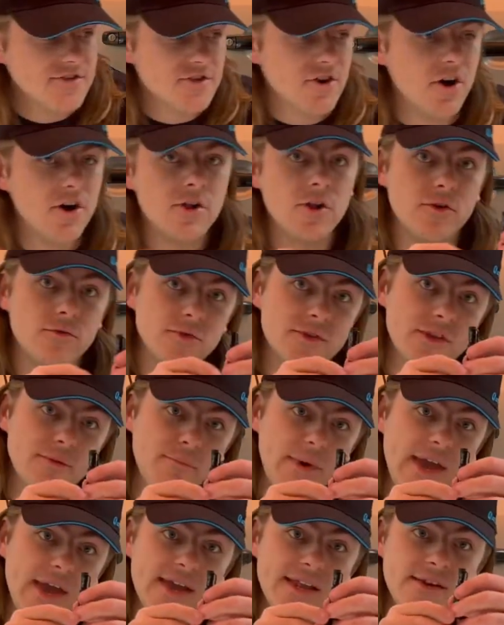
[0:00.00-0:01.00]
go along with the
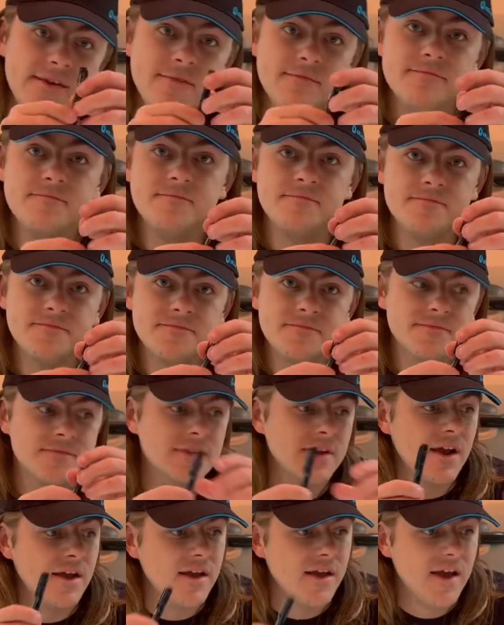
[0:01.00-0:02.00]
pen,
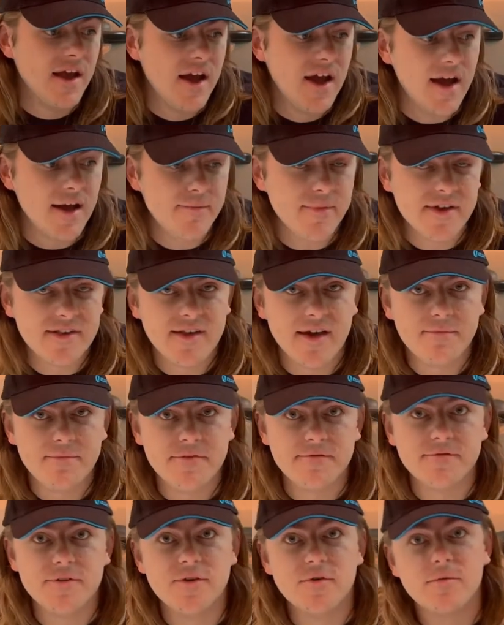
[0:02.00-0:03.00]
I picked up a
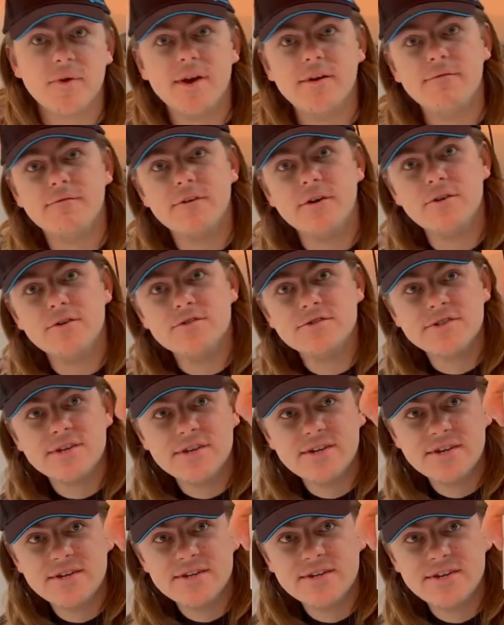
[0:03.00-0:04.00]
few refills.
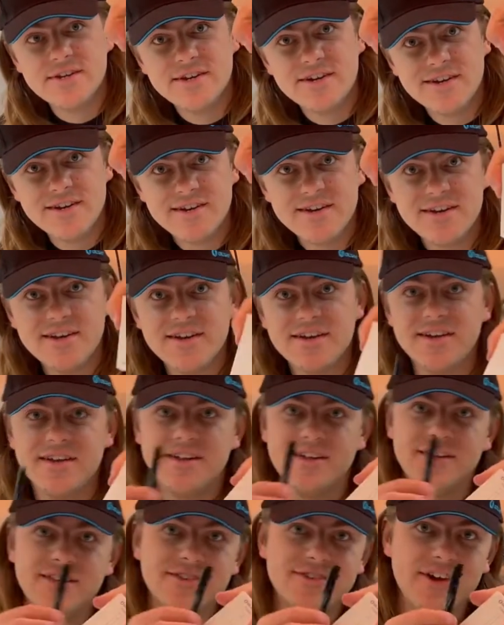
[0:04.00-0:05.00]

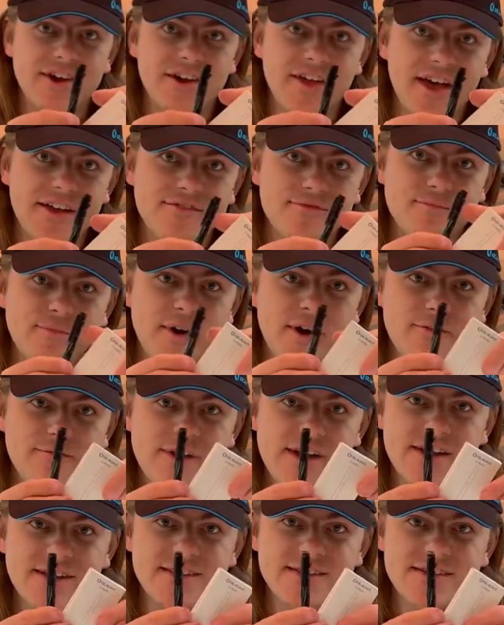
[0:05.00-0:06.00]
So that's
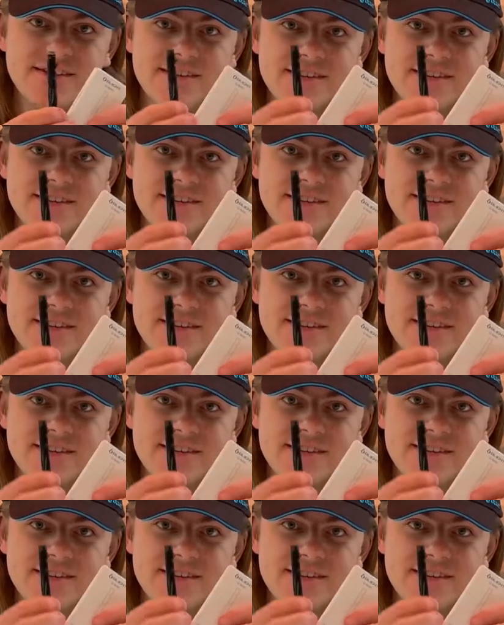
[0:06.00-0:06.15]
perfect.